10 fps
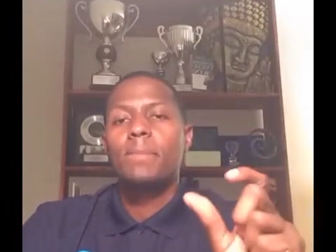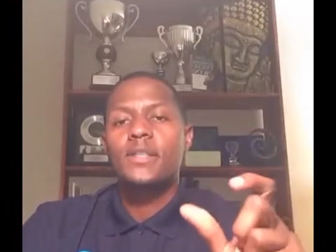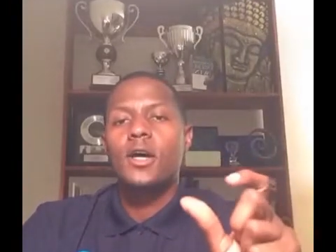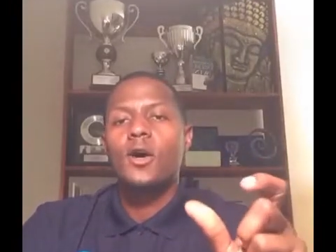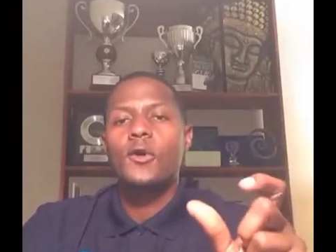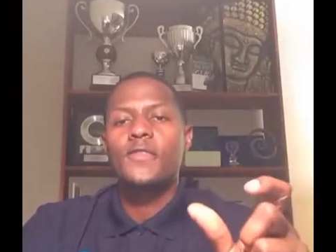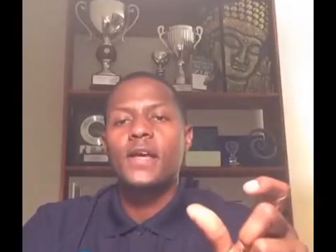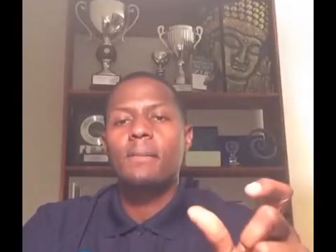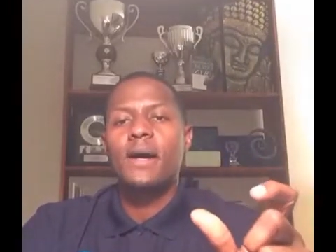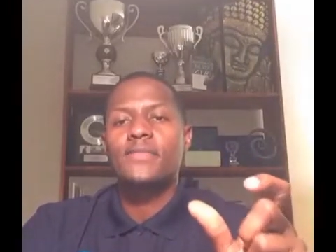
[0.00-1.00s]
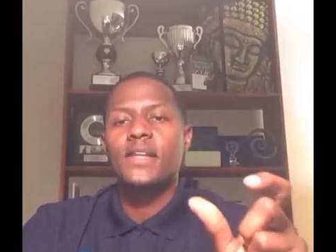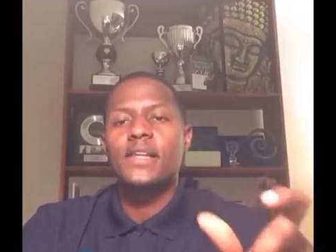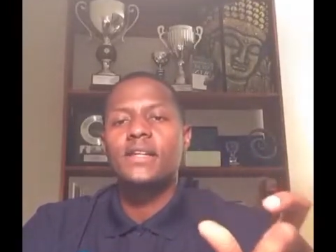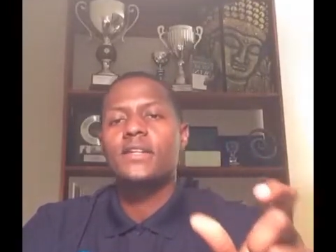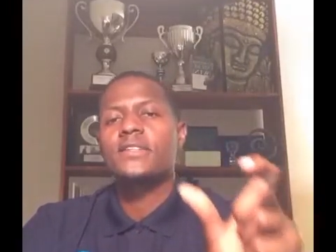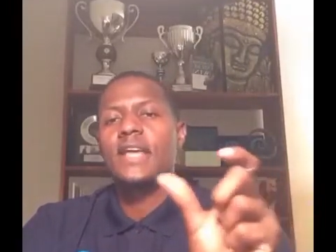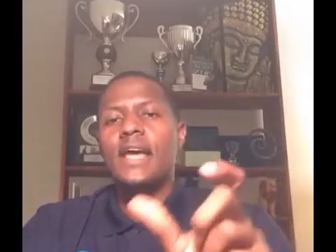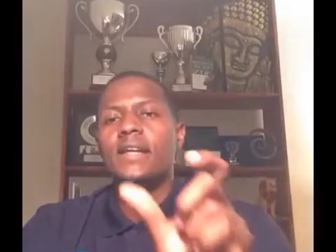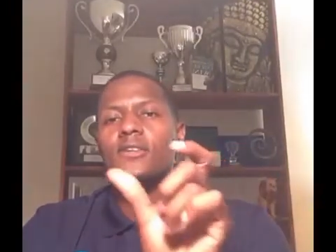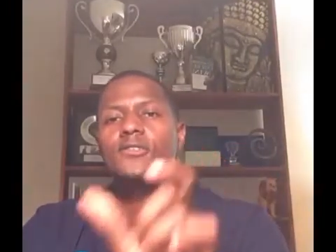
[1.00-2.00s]
But the whole thing about the lenders
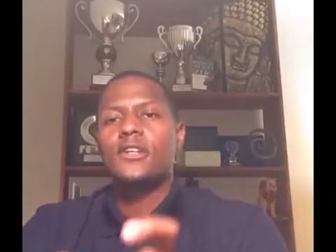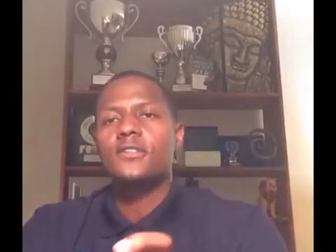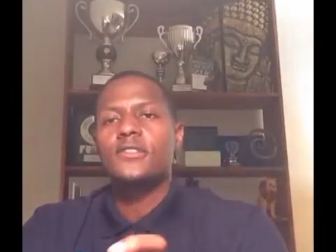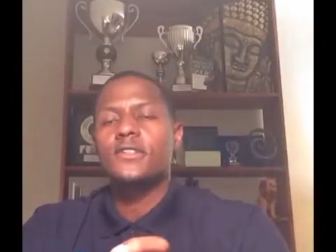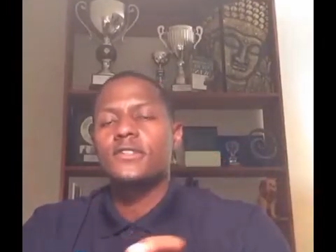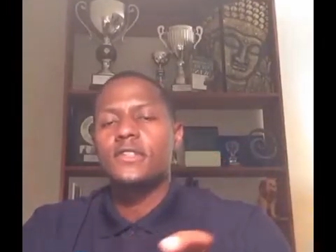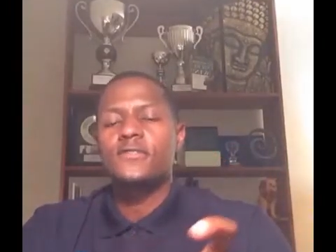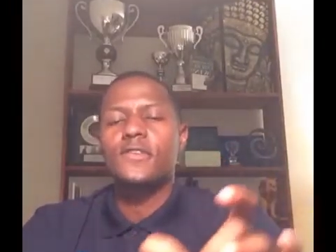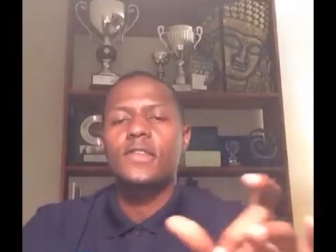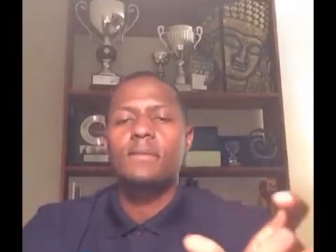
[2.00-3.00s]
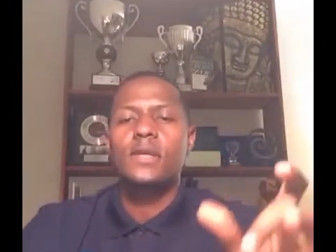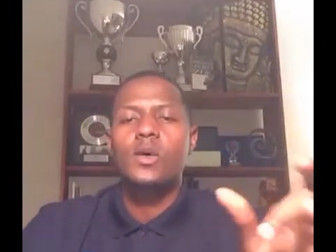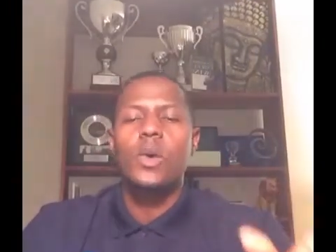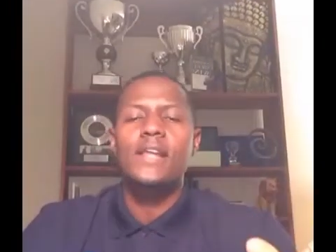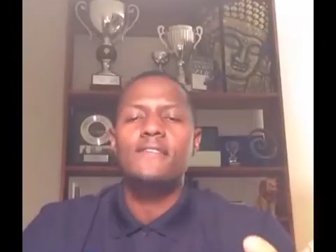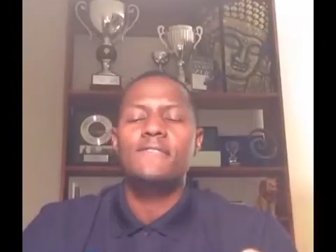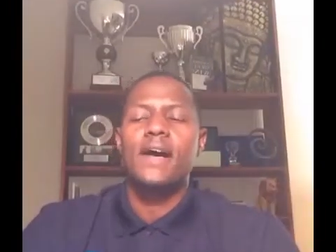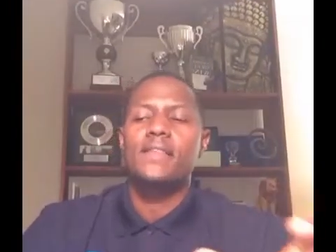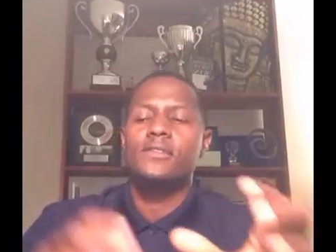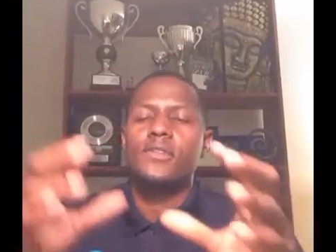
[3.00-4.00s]
and the realtors is for them to
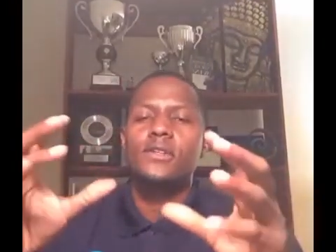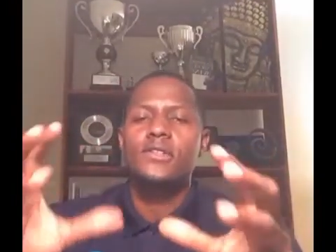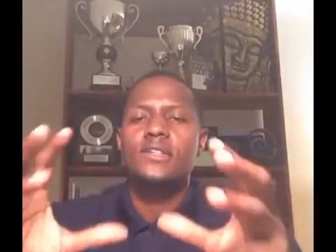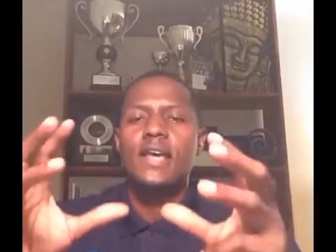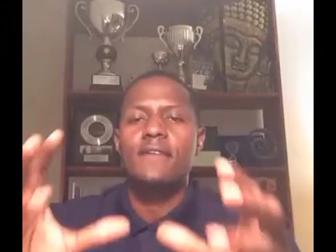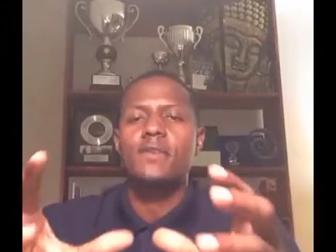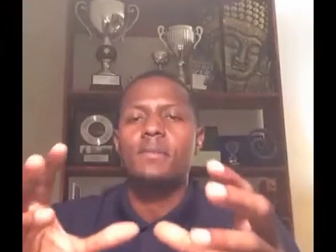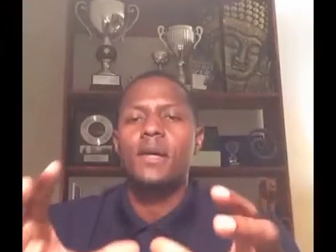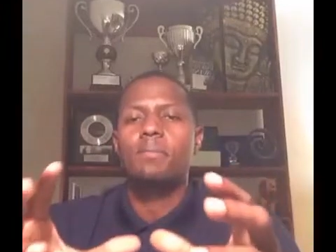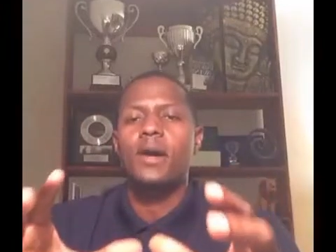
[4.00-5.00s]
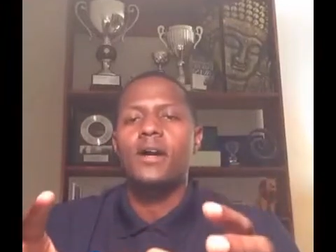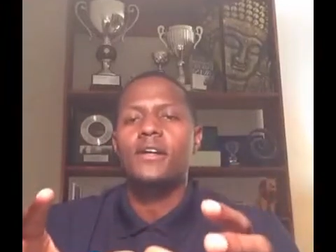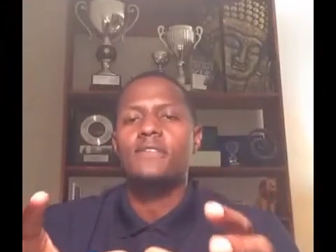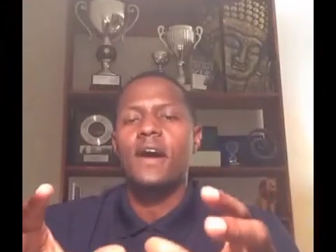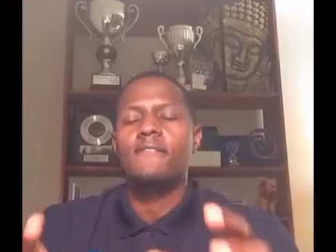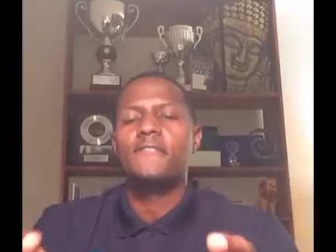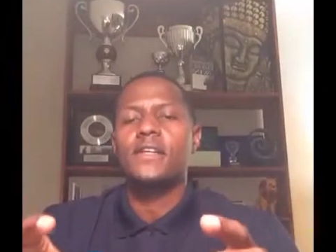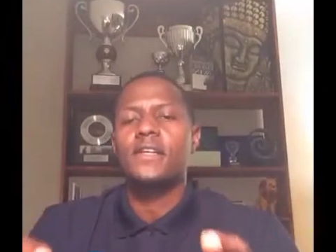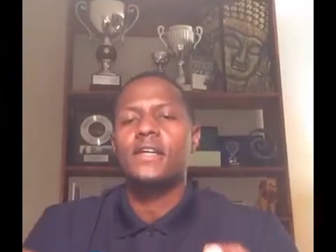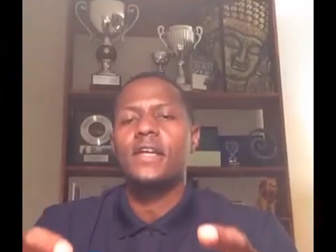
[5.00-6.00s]
qualify. The realtors have to be a part of our
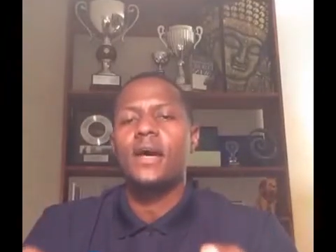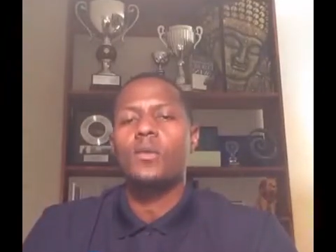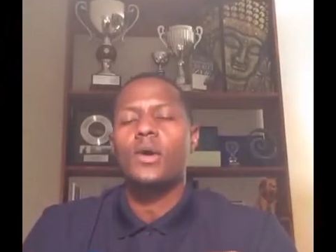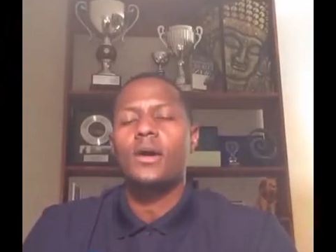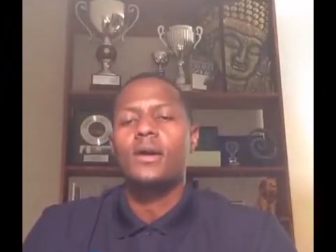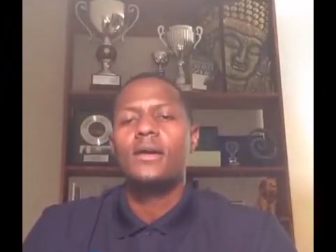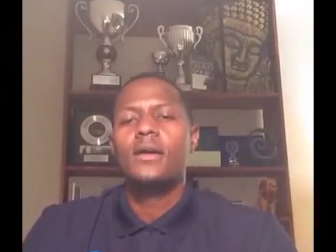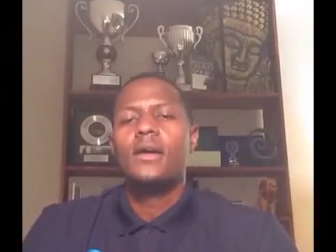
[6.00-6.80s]
affiliate network.